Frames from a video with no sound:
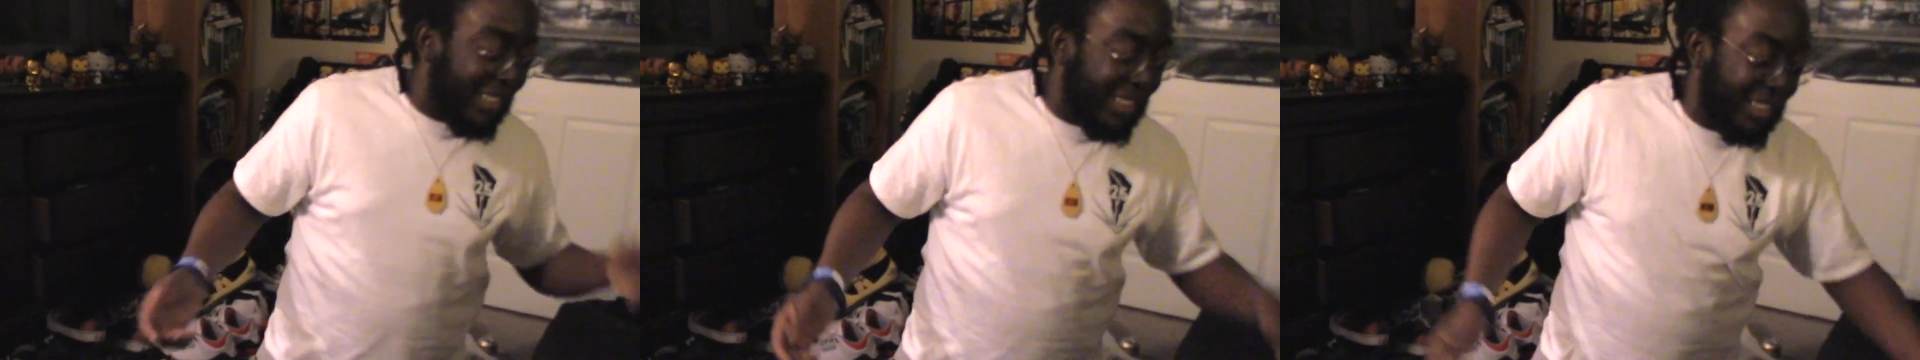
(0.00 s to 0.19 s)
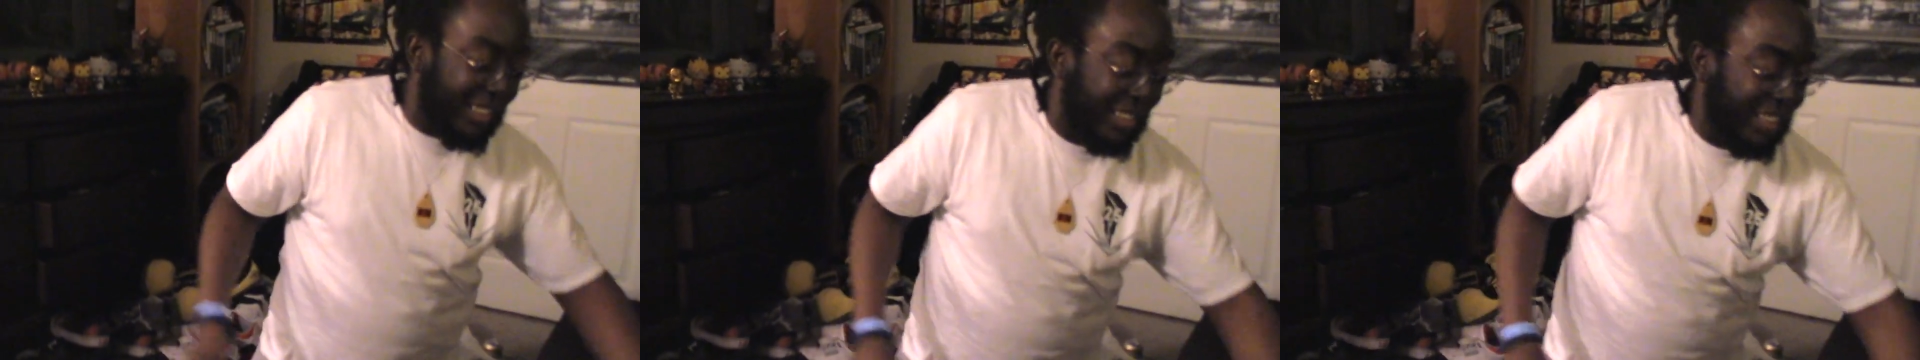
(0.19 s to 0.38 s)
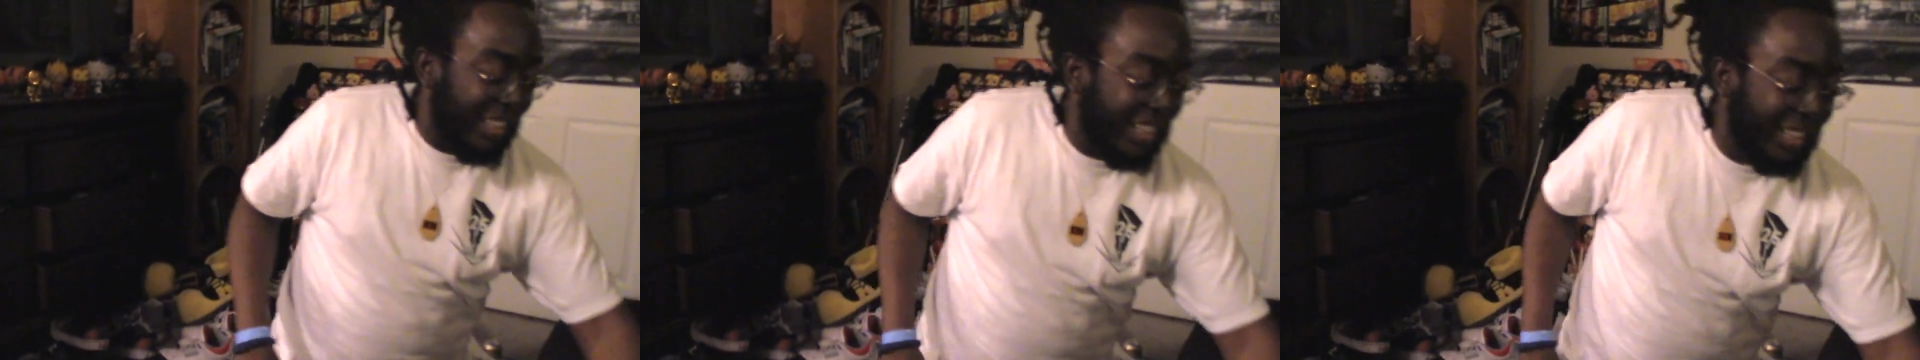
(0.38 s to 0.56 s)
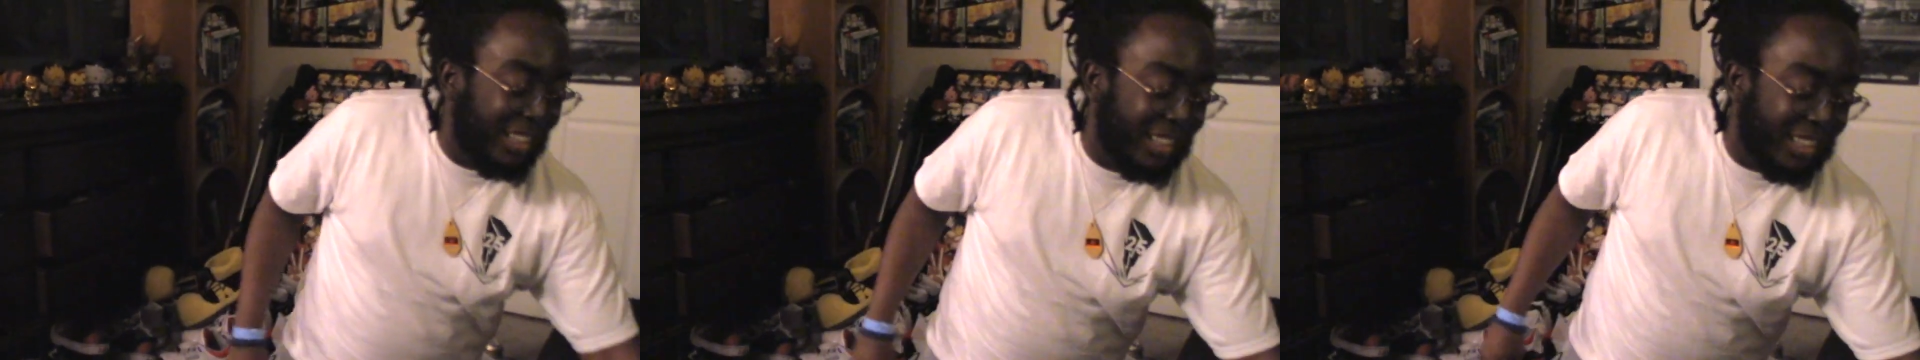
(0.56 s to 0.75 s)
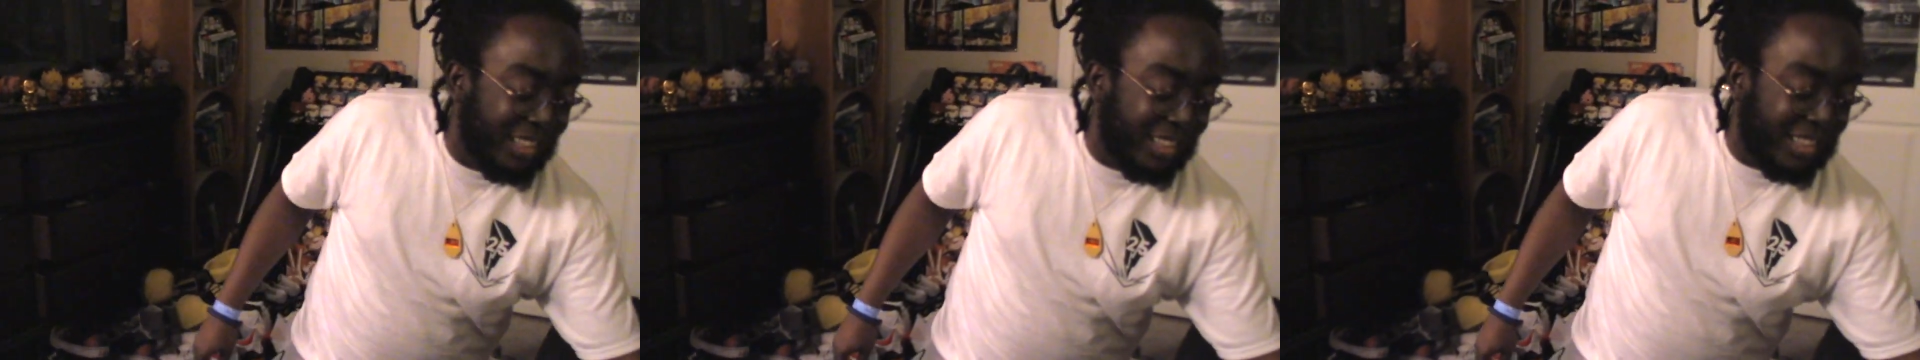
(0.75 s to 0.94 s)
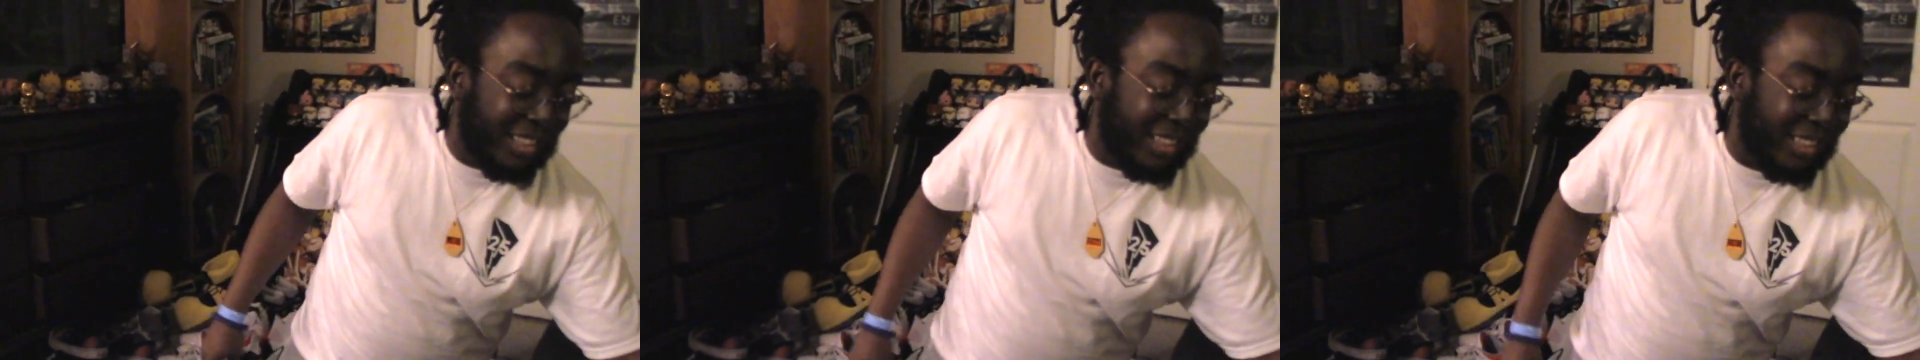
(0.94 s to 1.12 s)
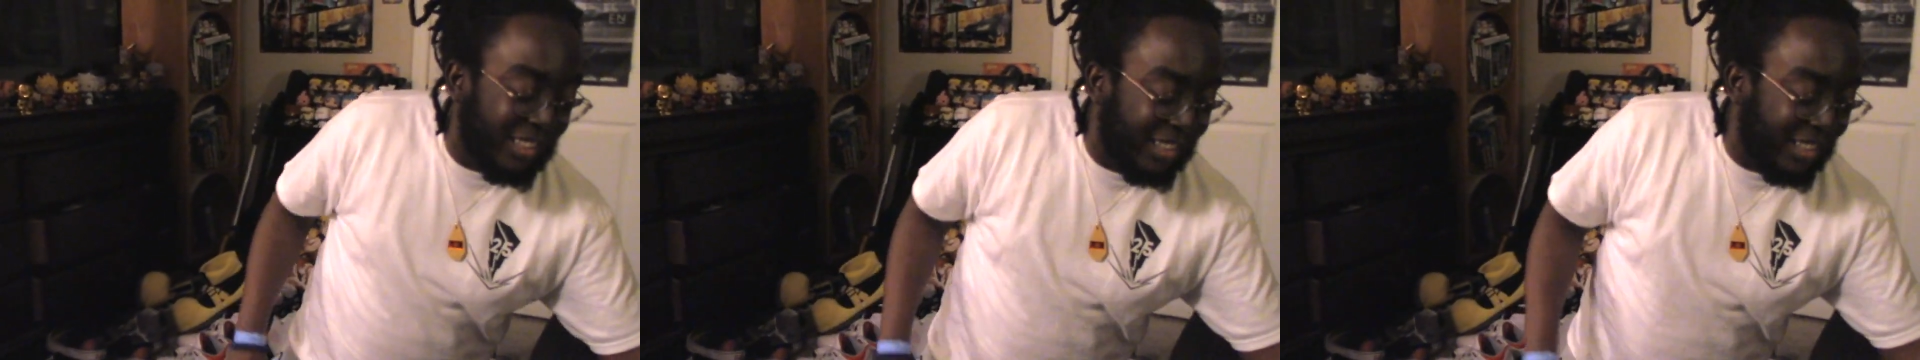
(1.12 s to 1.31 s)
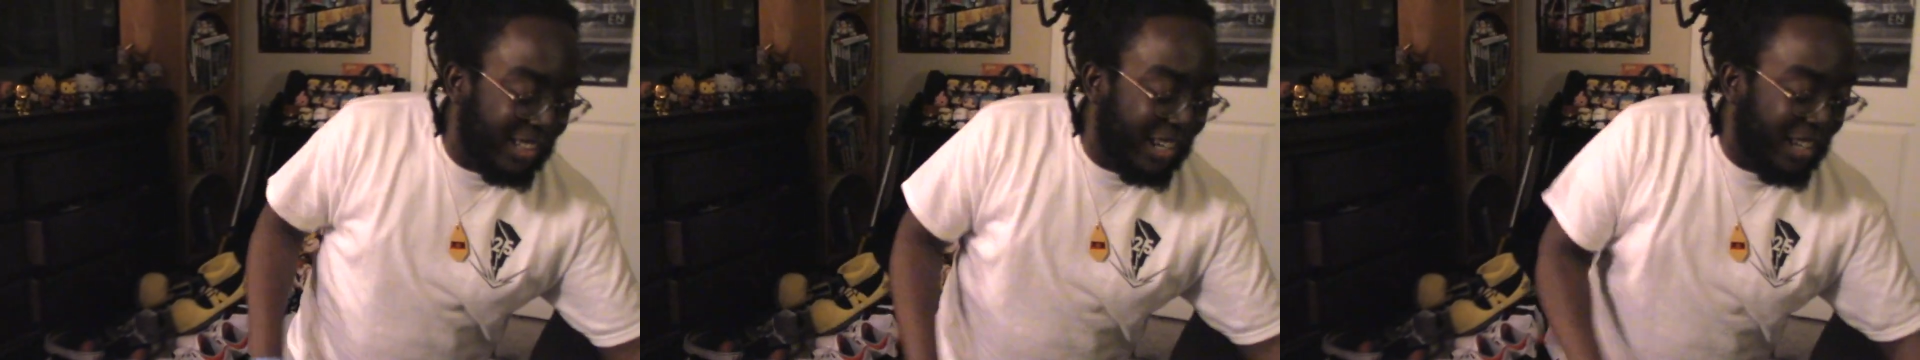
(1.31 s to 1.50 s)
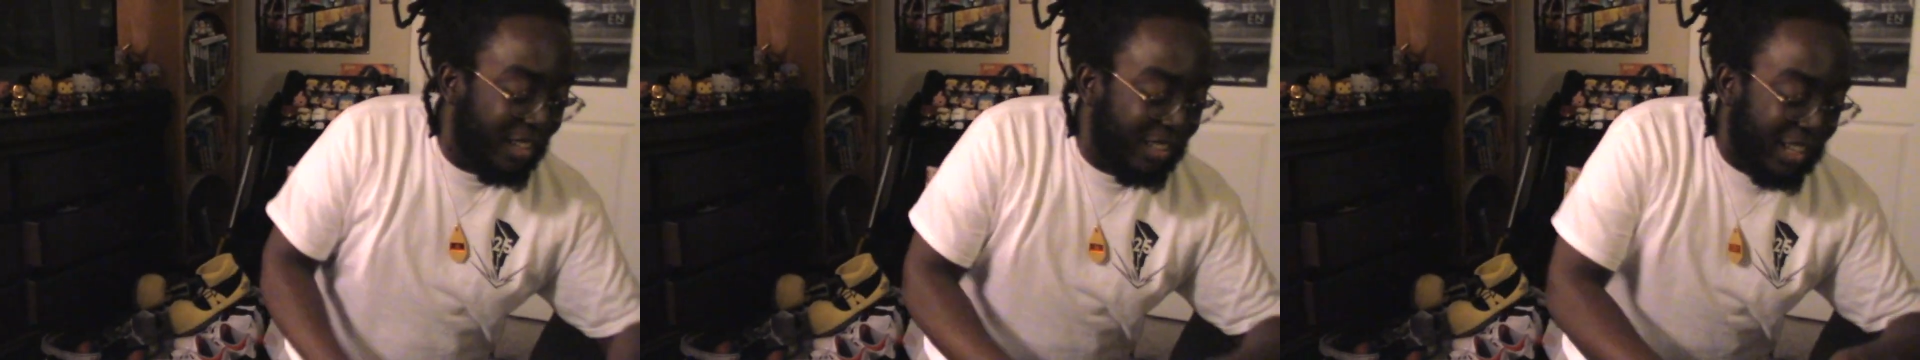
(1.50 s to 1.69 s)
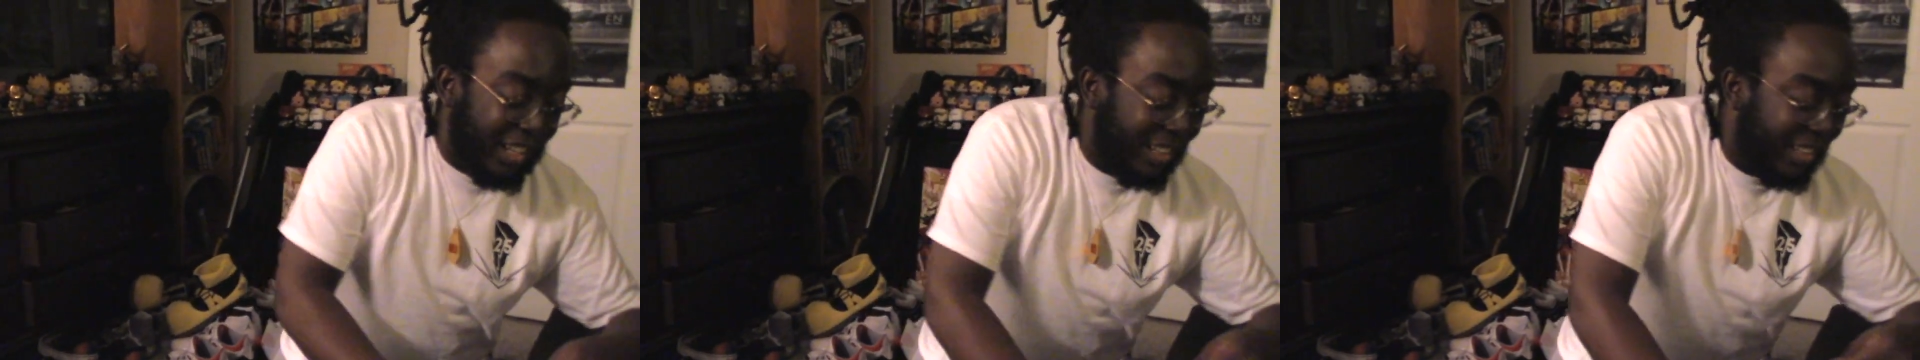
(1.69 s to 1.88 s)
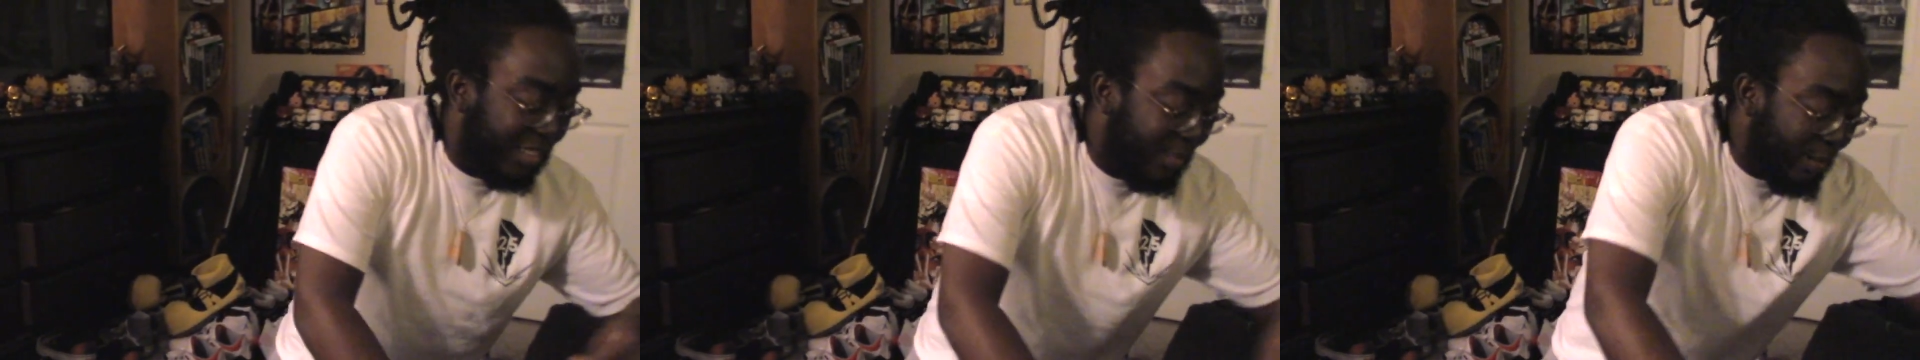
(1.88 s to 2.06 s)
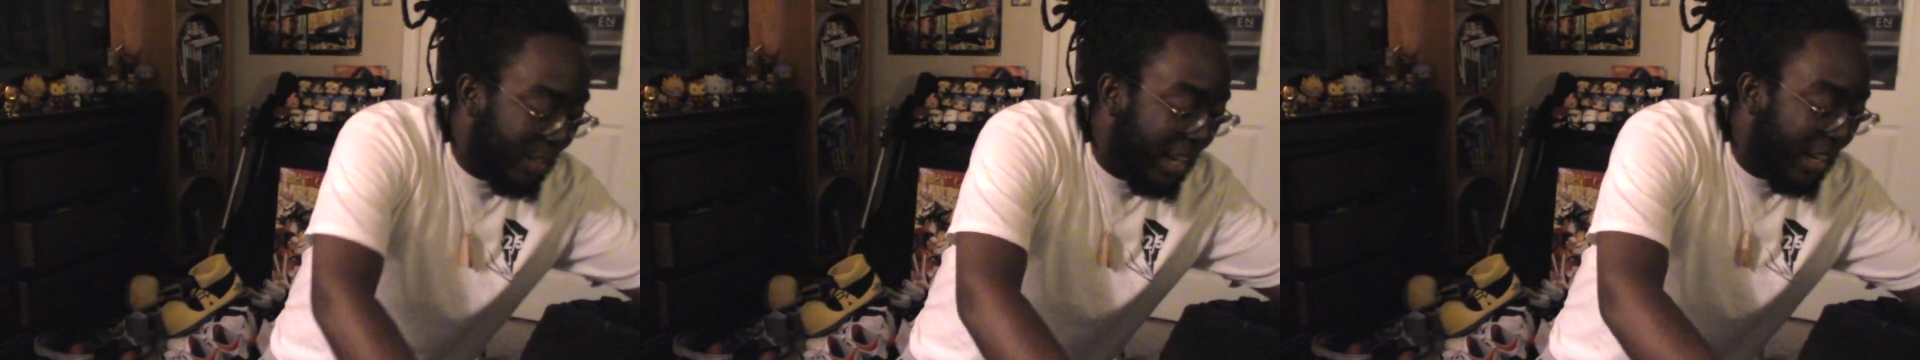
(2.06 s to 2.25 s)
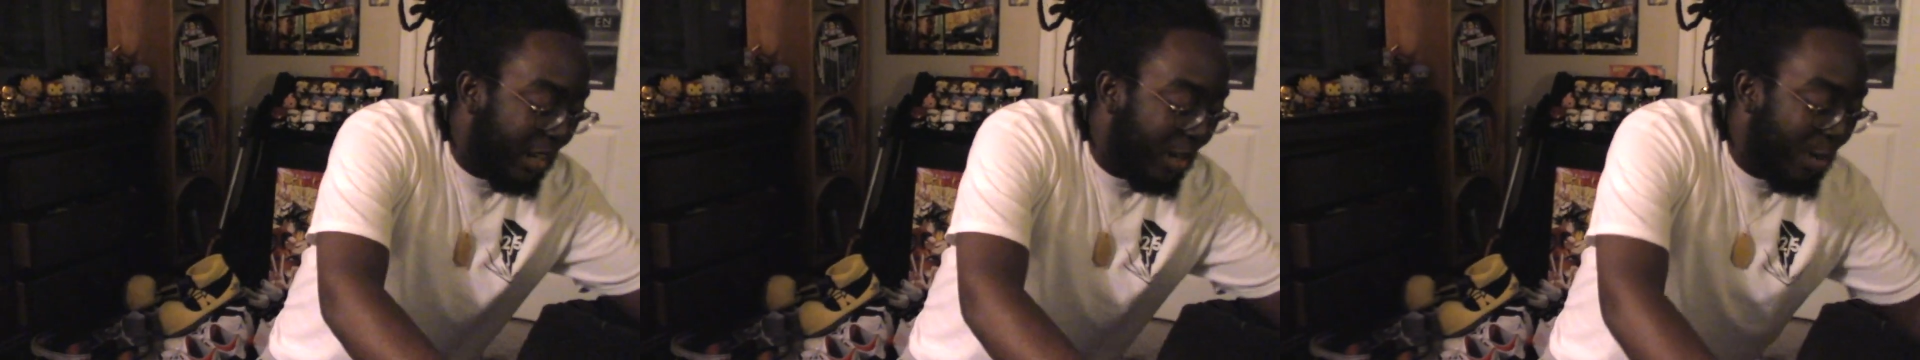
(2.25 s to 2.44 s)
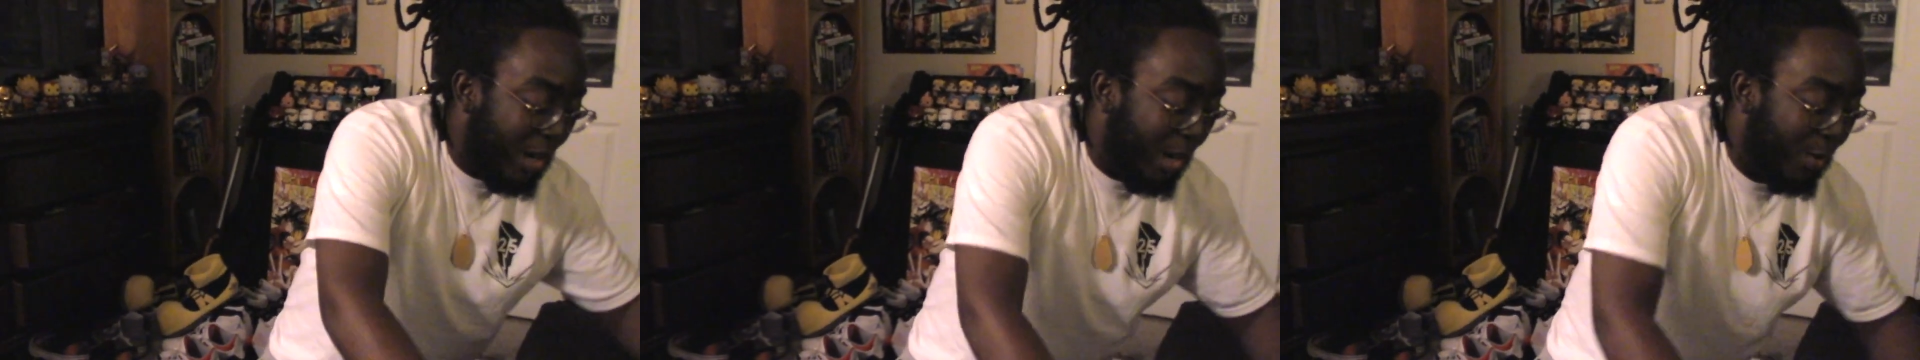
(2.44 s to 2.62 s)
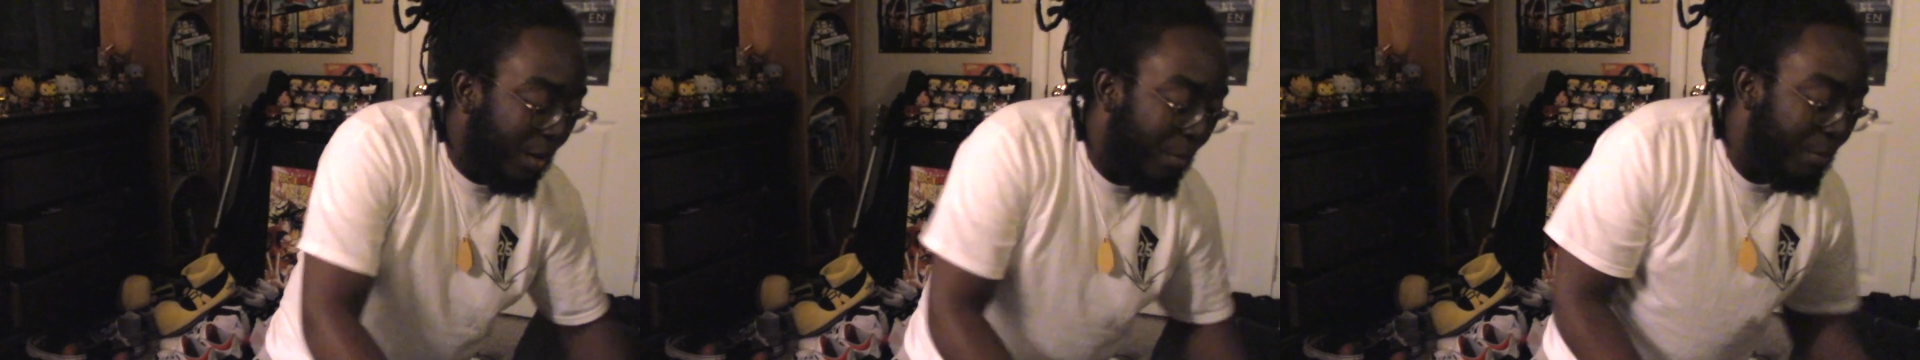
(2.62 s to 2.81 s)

it's the end of the 10 year like we gotta go out with a